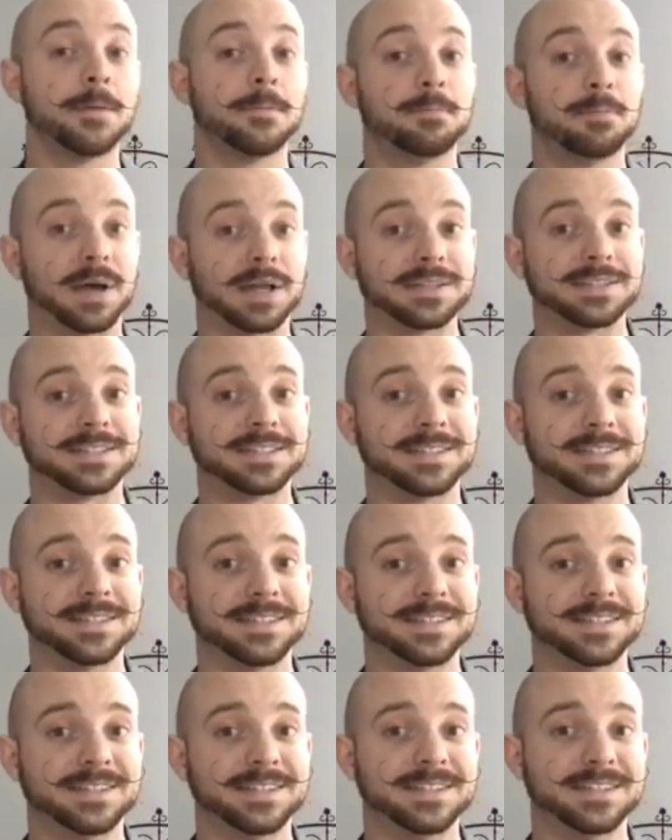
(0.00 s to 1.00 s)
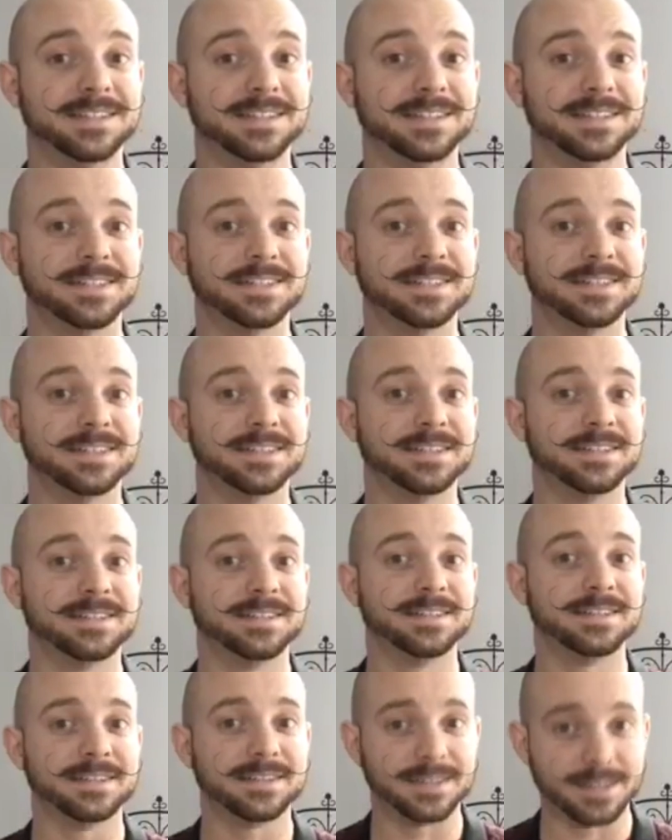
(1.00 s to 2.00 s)
But
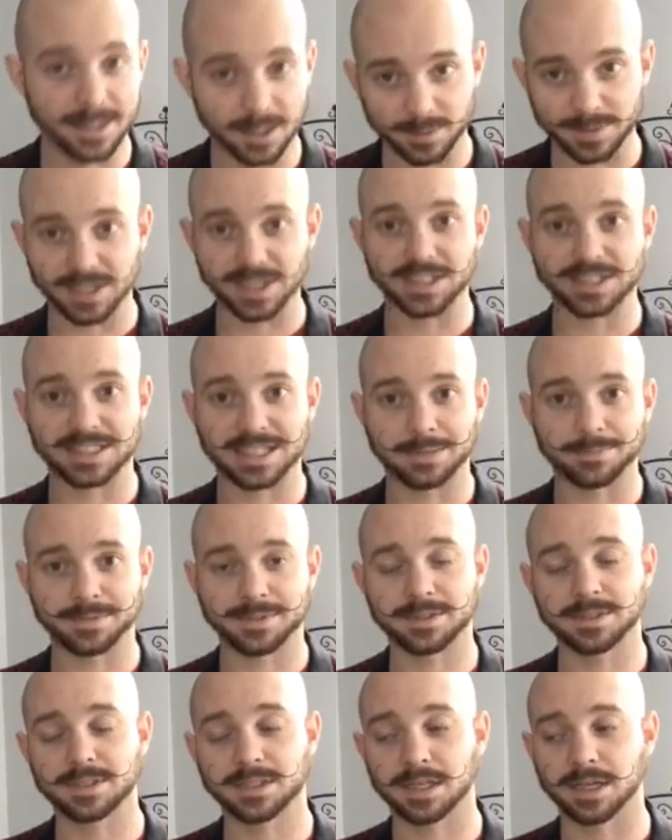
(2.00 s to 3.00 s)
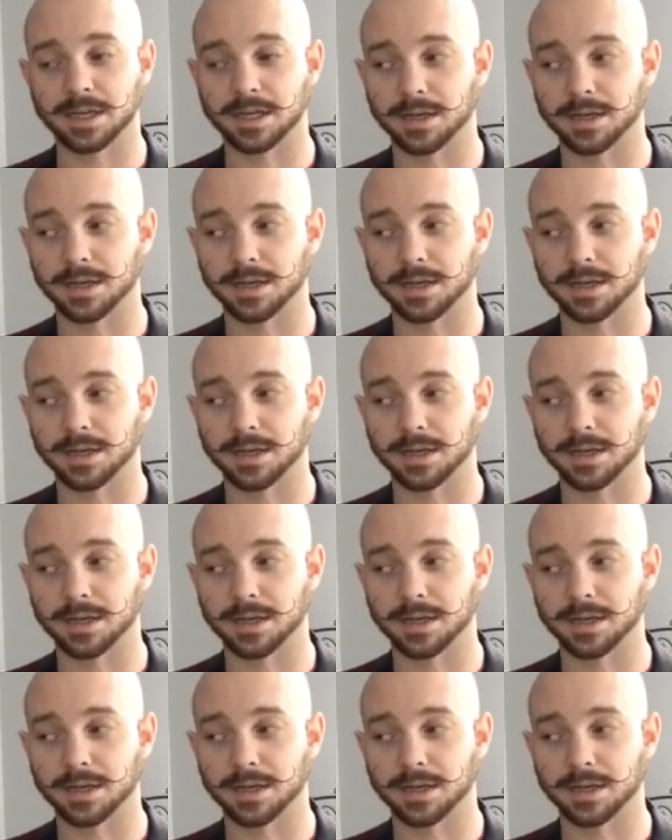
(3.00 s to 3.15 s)
they'll be good tips.